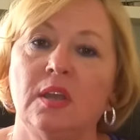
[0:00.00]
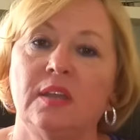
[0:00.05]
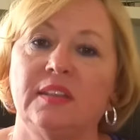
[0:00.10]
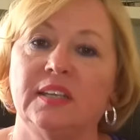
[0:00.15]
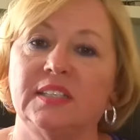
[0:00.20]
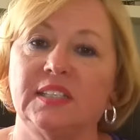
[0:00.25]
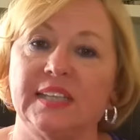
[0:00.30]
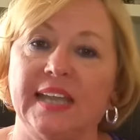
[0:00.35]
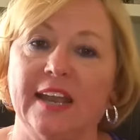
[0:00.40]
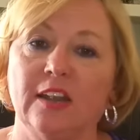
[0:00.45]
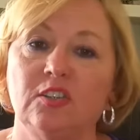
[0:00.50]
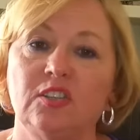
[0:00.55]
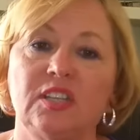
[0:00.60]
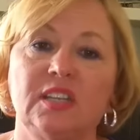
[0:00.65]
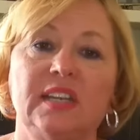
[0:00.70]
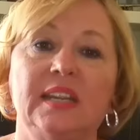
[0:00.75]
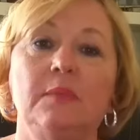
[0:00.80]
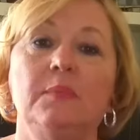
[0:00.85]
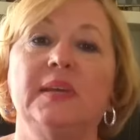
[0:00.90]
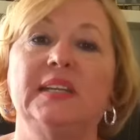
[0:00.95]
The
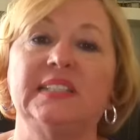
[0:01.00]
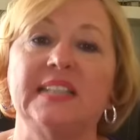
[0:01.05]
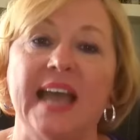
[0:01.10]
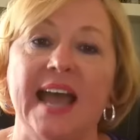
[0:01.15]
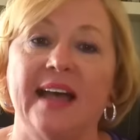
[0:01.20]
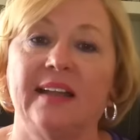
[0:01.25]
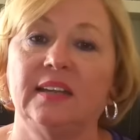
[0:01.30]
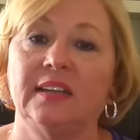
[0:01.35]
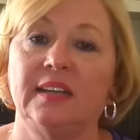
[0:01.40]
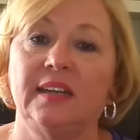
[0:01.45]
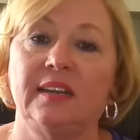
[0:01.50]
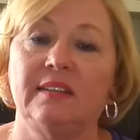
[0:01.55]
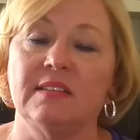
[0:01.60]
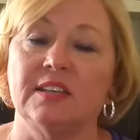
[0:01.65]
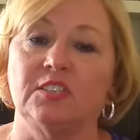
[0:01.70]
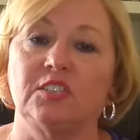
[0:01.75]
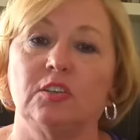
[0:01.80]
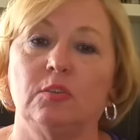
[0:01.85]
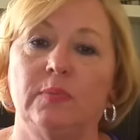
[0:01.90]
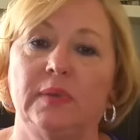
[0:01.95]
scarcity mentality
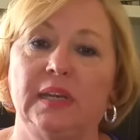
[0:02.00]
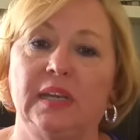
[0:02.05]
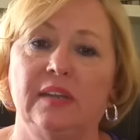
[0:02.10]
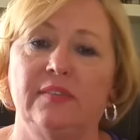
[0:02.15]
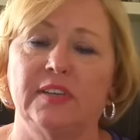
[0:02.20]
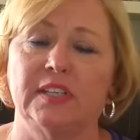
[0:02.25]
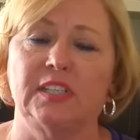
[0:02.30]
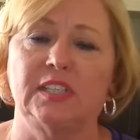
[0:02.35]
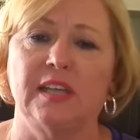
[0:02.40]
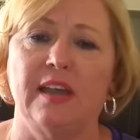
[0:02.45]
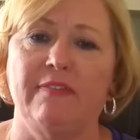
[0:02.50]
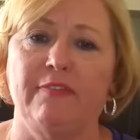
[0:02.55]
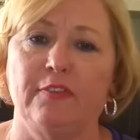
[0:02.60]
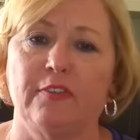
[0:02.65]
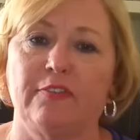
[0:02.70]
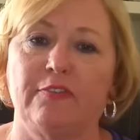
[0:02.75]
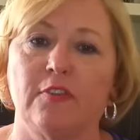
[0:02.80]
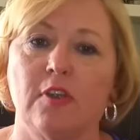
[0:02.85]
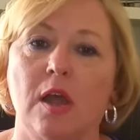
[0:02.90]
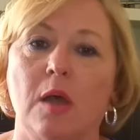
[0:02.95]
that so many of us
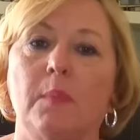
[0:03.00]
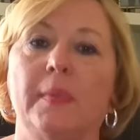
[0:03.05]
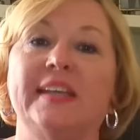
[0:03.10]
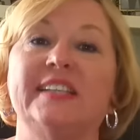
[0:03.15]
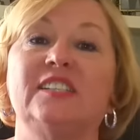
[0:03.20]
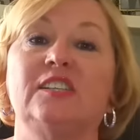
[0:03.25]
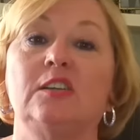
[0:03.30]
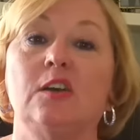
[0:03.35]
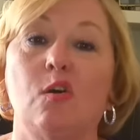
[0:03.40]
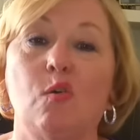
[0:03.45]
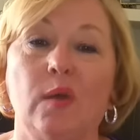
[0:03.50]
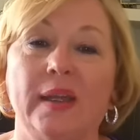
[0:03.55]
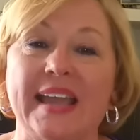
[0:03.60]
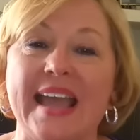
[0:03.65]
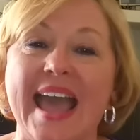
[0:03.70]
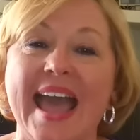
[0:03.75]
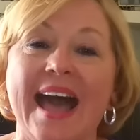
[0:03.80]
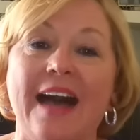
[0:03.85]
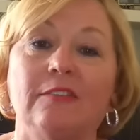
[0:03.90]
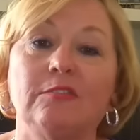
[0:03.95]
suffer from is
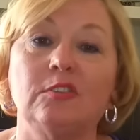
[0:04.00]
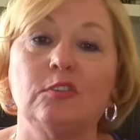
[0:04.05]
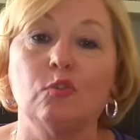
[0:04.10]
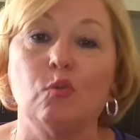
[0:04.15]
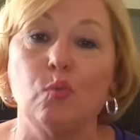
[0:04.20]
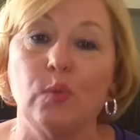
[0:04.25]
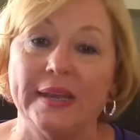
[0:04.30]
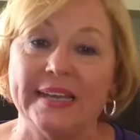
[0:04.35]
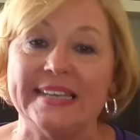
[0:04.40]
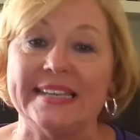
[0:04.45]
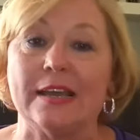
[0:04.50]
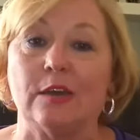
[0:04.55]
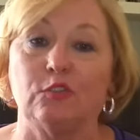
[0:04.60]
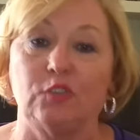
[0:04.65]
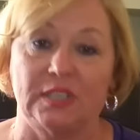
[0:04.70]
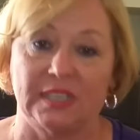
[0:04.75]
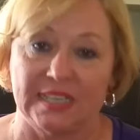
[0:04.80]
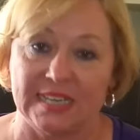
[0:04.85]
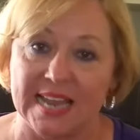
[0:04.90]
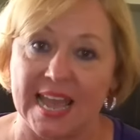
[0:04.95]
going out the window
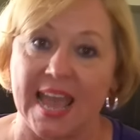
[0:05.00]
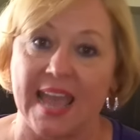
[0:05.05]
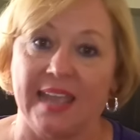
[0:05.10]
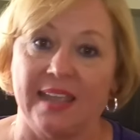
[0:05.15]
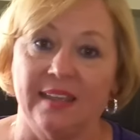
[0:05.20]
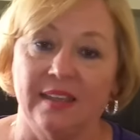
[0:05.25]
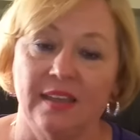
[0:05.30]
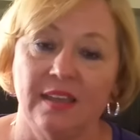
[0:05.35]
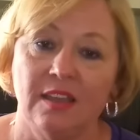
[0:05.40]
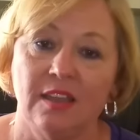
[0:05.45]
today.